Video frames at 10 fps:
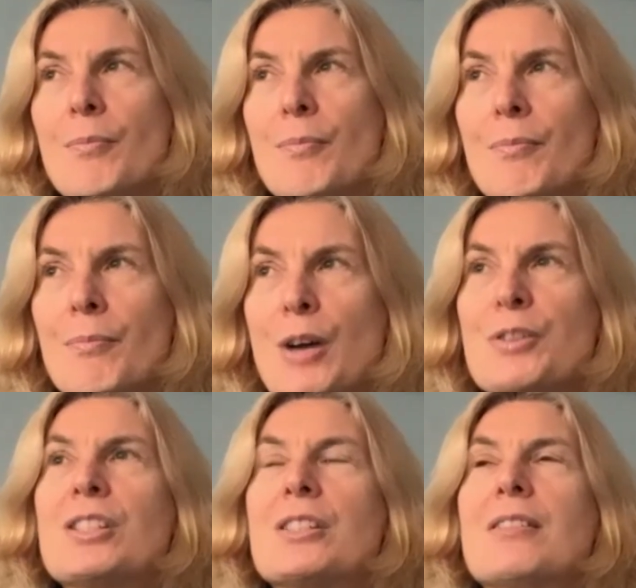
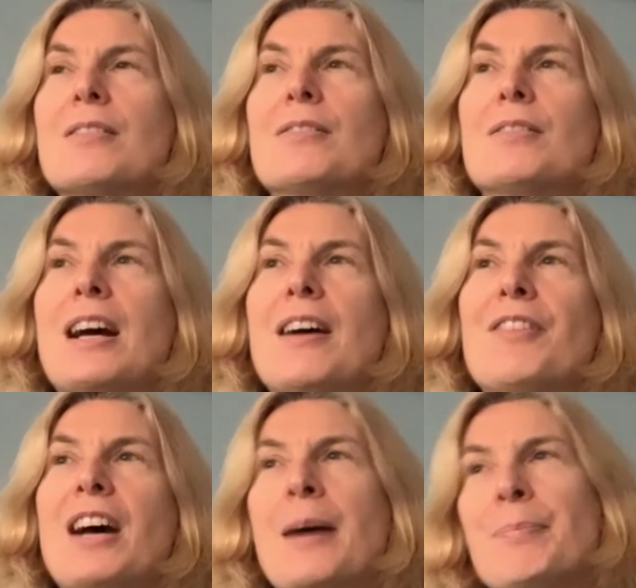most
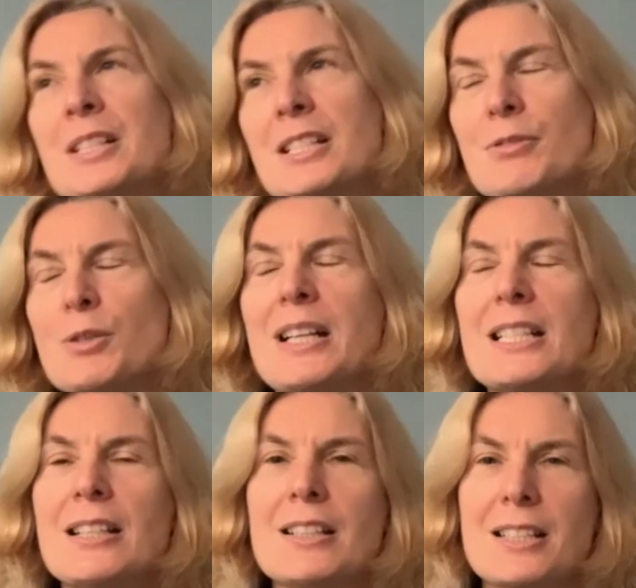up until
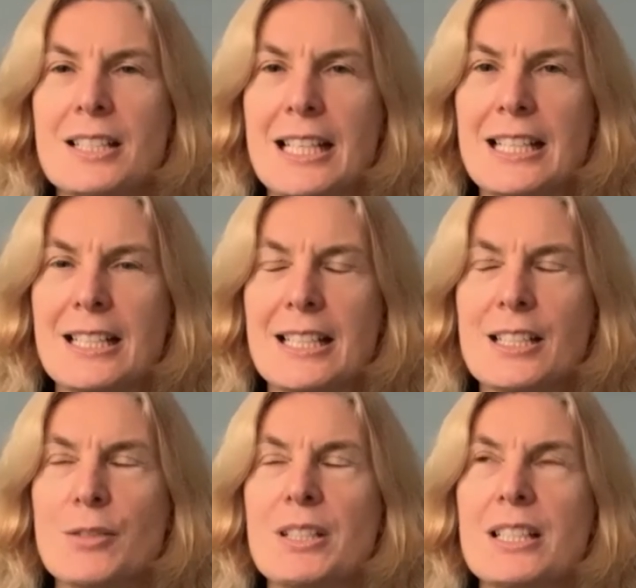2013 at
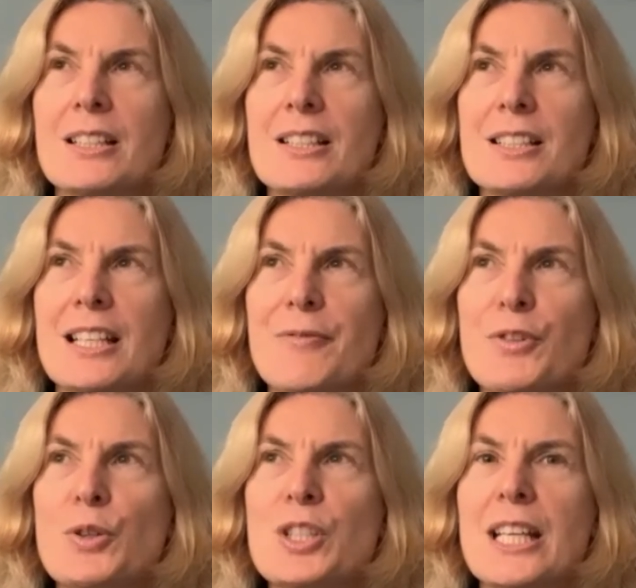least 2013
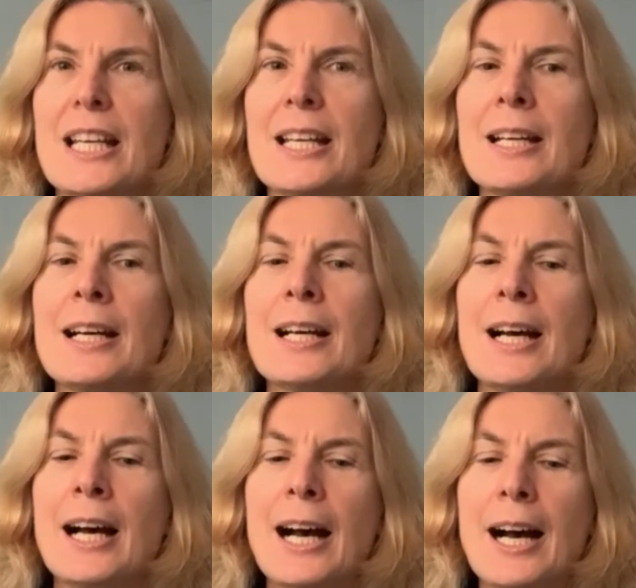14
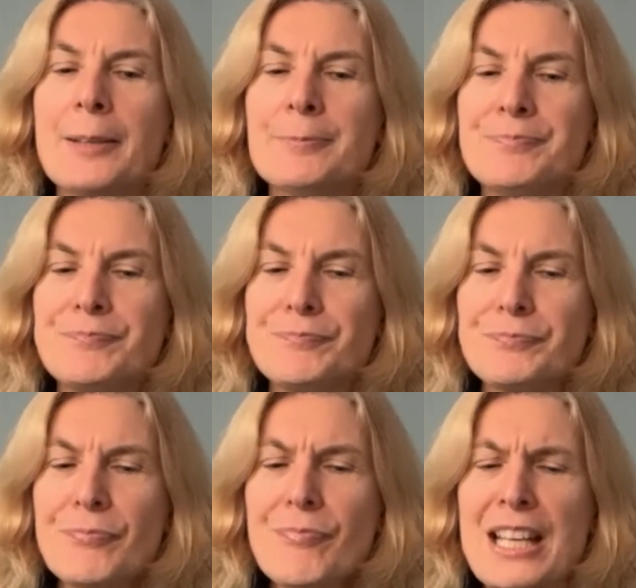um,
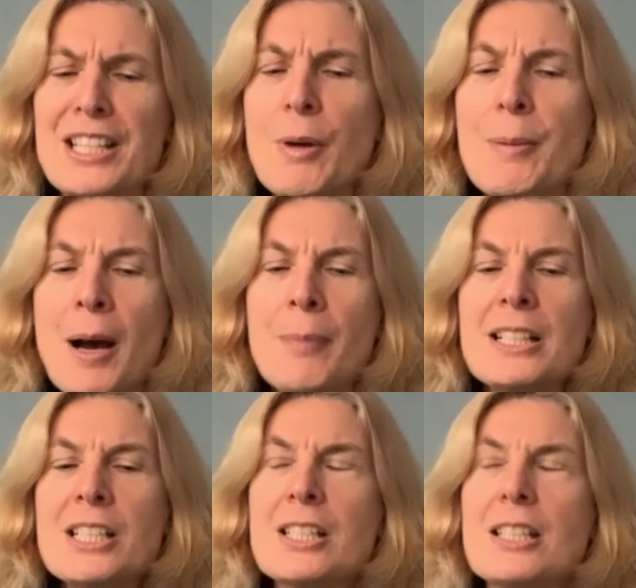so we
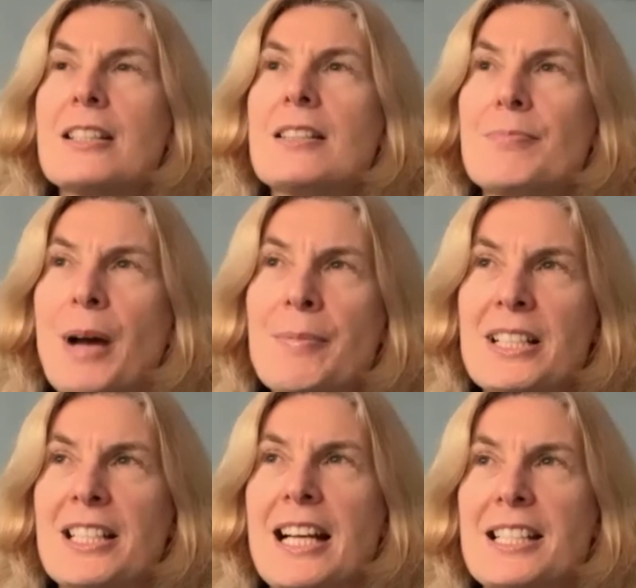published
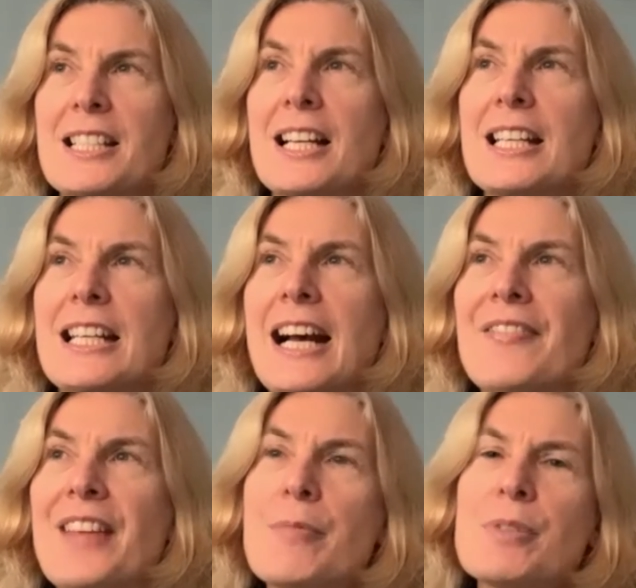published that study
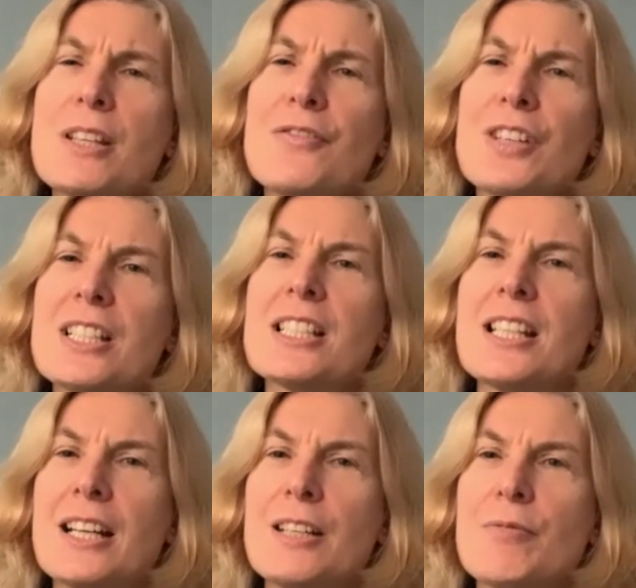and that was the first
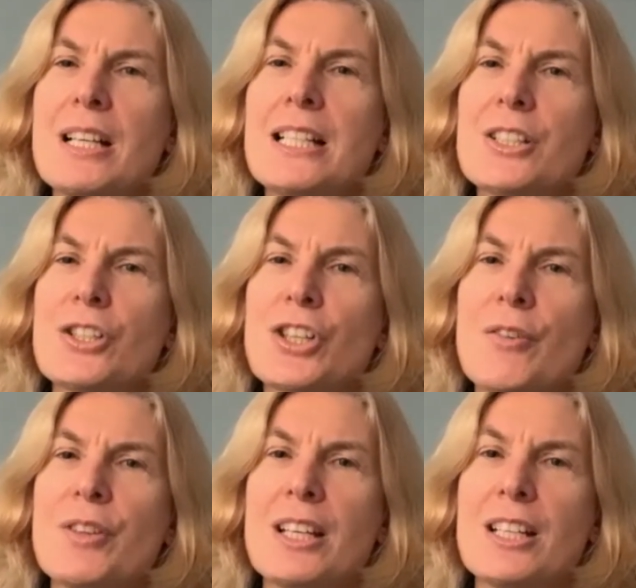study really to show
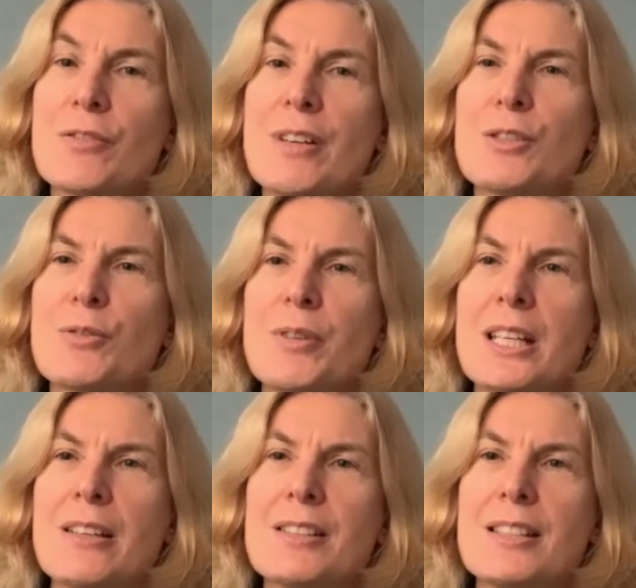that a terrestrial
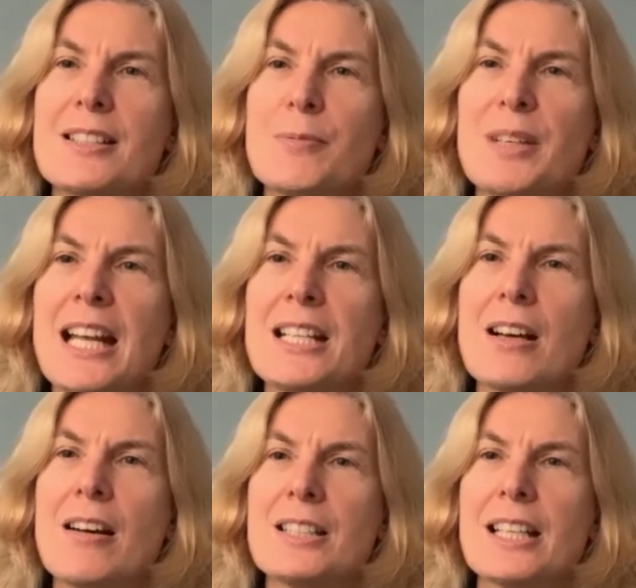ecosystem in
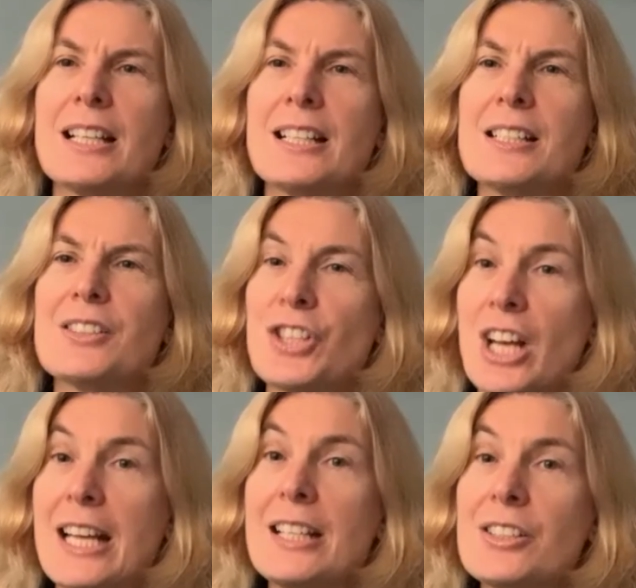antarctica has
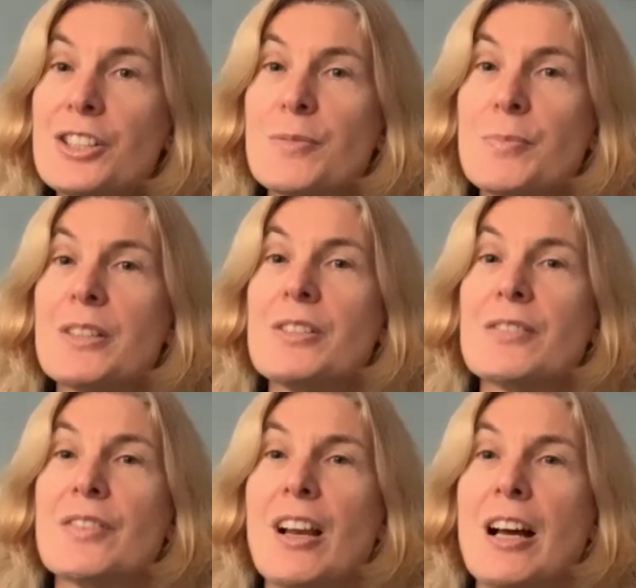changed because
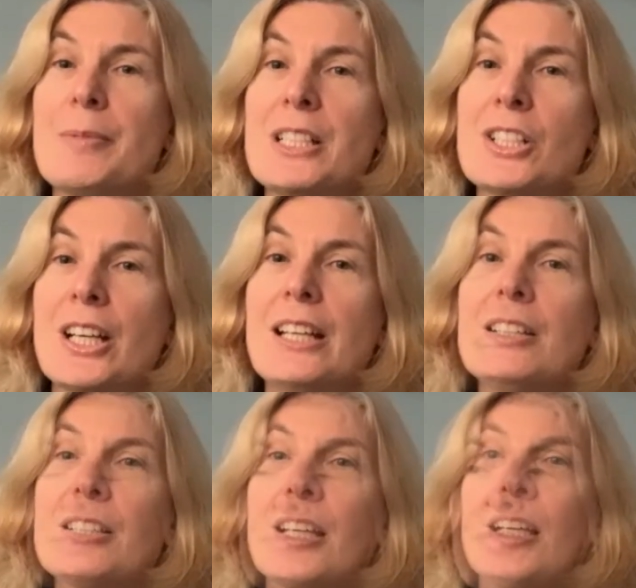of climate change